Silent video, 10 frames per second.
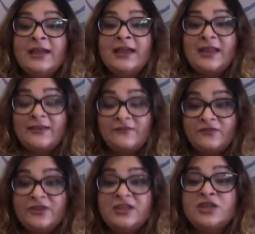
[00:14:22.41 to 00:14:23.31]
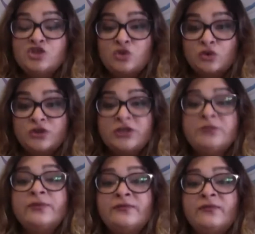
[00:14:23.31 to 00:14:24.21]
and everything is
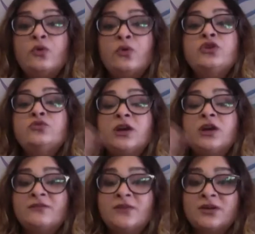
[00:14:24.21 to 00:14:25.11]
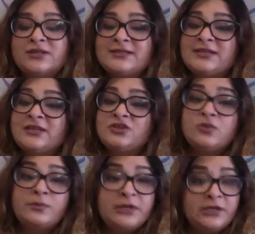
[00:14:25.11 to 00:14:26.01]
sorted before you convert this
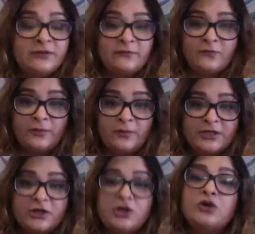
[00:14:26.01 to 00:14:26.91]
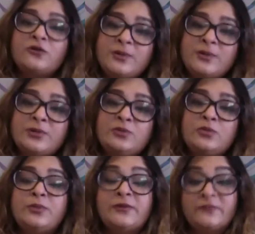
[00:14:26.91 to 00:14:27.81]
into a PDF format. A lot of people
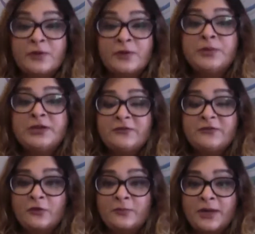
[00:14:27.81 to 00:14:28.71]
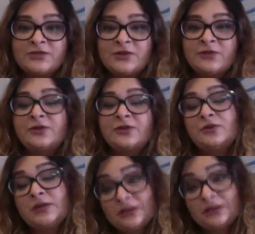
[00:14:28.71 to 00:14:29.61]
would prefer PDF formats now.
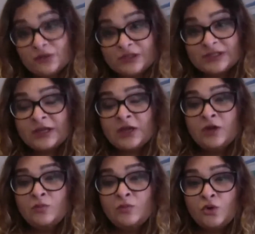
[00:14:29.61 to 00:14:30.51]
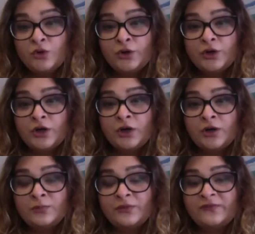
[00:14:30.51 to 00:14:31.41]
It looks more
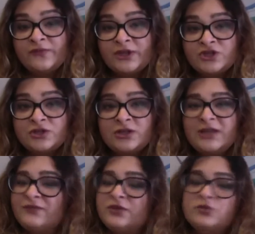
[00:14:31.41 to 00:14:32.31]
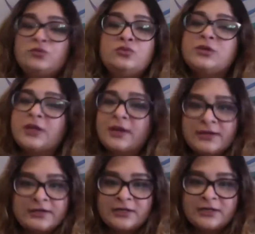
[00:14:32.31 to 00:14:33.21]
professional. If you
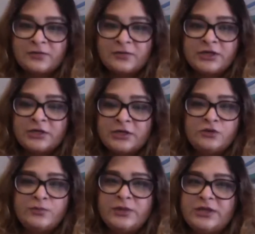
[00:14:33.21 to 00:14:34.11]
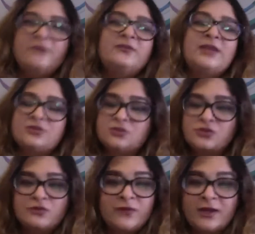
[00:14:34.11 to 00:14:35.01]
can't convert it into PDF, that's
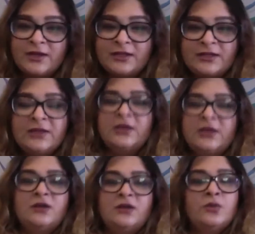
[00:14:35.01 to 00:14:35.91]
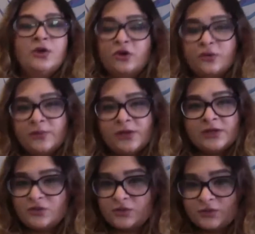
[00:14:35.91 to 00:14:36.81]
also fine. A Word document
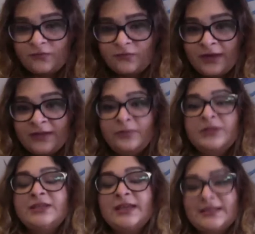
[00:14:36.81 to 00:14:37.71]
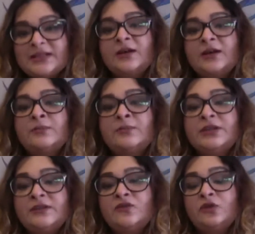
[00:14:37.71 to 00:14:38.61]
is also fine. But yes, a
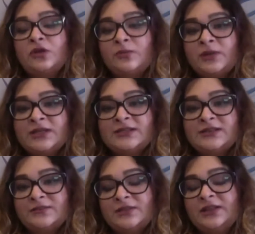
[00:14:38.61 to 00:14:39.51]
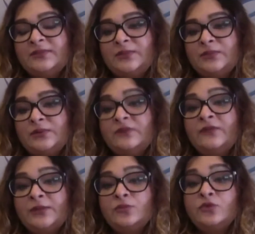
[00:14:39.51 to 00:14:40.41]
PDF document is something that people
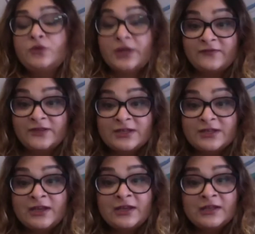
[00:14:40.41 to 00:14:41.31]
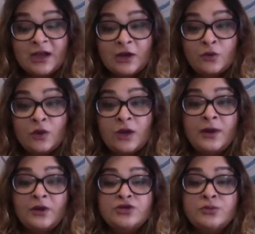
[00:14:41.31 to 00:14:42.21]
find more relevant. Now,
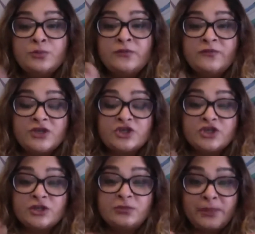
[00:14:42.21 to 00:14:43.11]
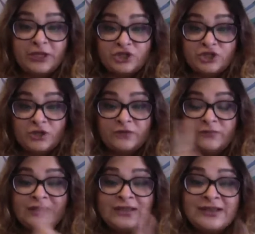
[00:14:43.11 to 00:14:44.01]
about your professional picture,
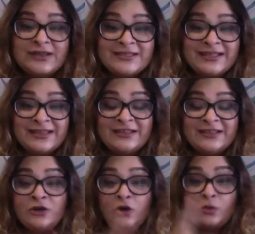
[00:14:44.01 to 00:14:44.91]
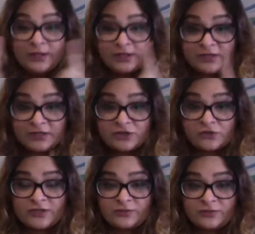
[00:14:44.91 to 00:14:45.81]
whether it is LinkedIn or whether it is your
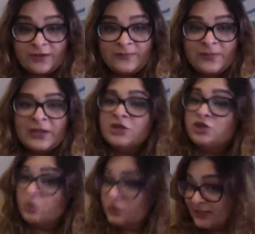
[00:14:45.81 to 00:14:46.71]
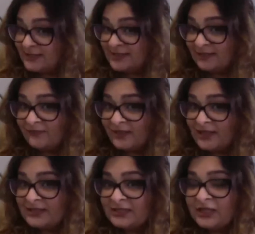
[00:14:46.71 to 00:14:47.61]
resume, don't take
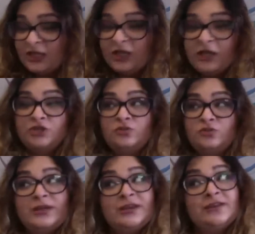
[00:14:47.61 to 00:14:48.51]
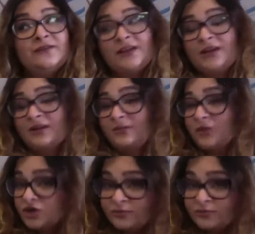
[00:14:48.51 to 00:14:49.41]
selfies. Don't make it a very
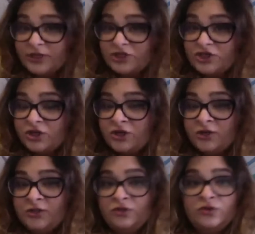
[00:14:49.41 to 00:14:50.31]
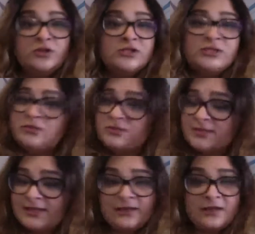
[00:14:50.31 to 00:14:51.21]
commercial picture. You're not
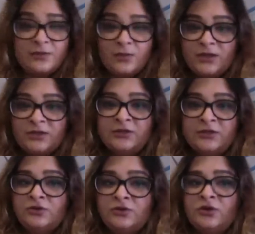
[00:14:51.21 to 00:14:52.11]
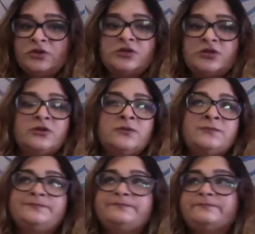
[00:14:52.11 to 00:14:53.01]
seducing anyone. You're not um,